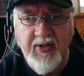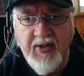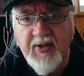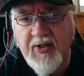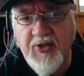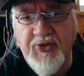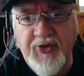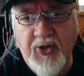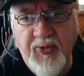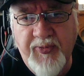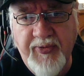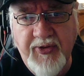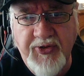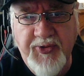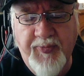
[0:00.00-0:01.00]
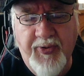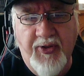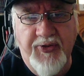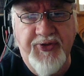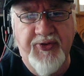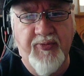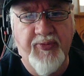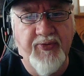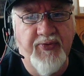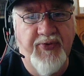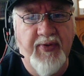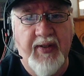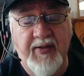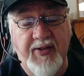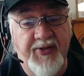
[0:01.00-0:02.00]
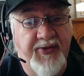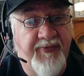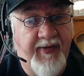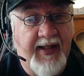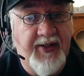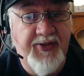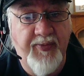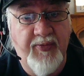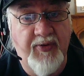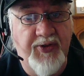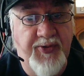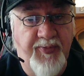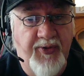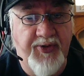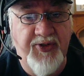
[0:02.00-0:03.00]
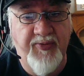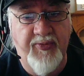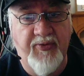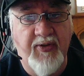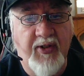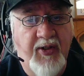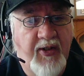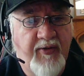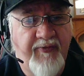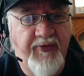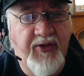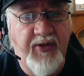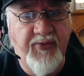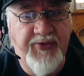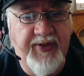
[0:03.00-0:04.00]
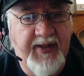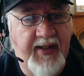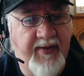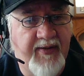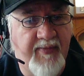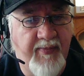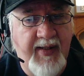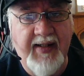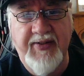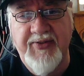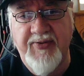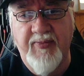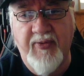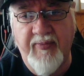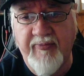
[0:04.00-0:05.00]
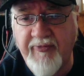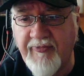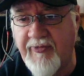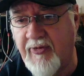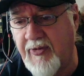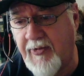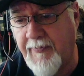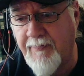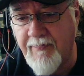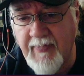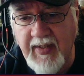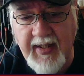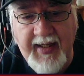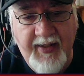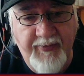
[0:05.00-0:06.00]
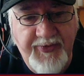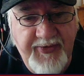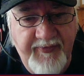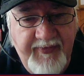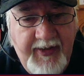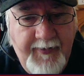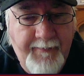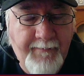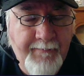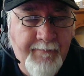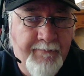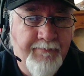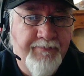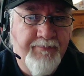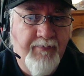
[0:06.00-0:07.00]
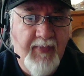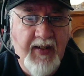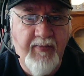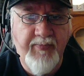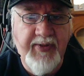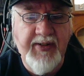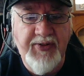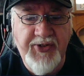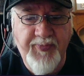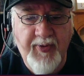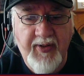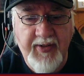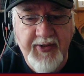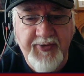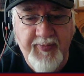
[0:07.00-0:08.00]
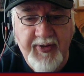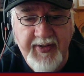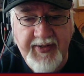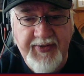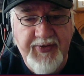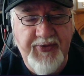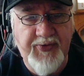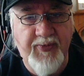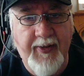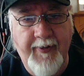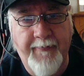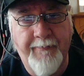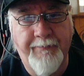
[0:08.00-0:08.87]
as open as possible and as flexible as possible for you to get the maximum fun out of it and be inspired by it as well.